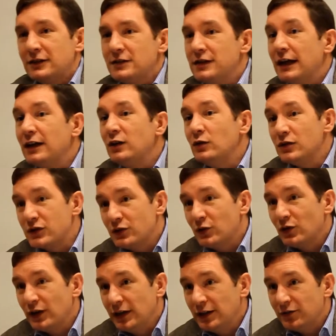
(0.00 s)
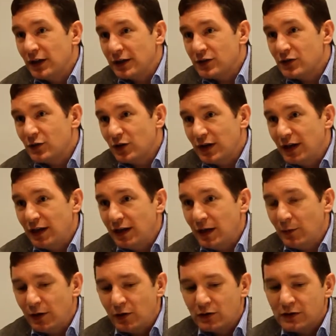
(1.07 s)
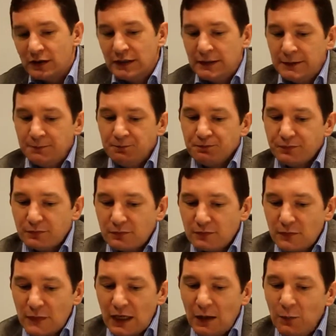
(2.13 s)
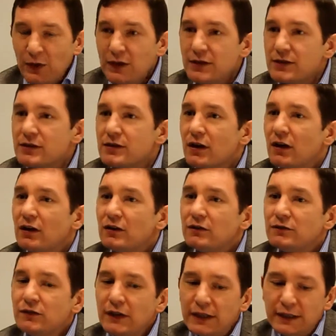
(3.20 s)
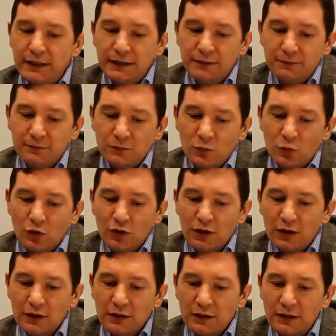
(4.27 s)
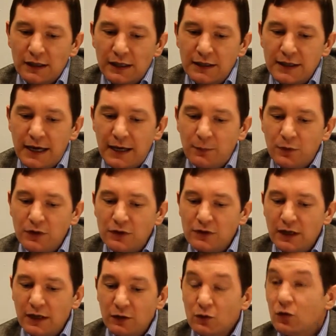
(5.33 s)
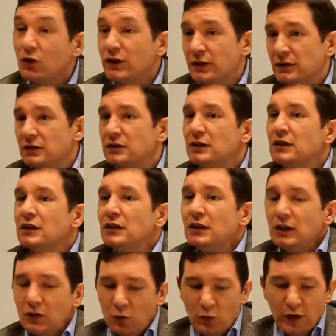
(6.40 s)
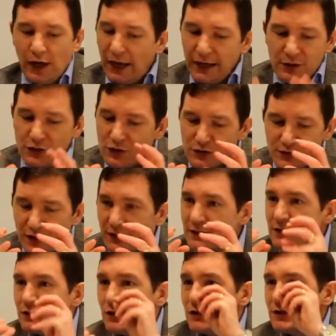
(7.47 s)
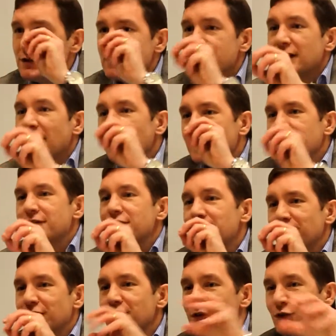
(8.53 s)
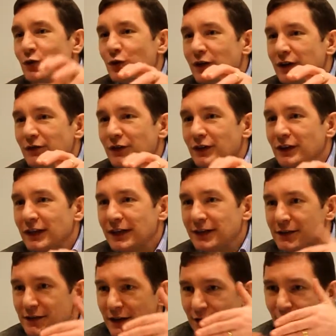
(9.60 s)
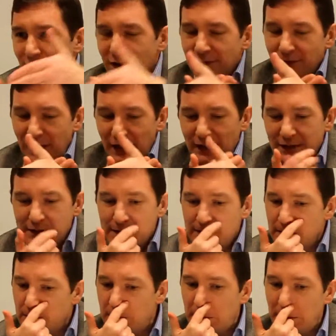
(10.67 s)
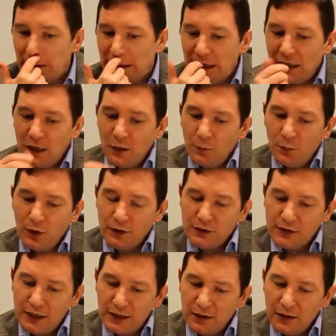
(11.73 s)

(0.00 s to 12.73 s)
to tell you a story, if that's okay, about a piece of work that happened in Croydon, and it's just a slice of the story, if you like. It's kind of an incision. But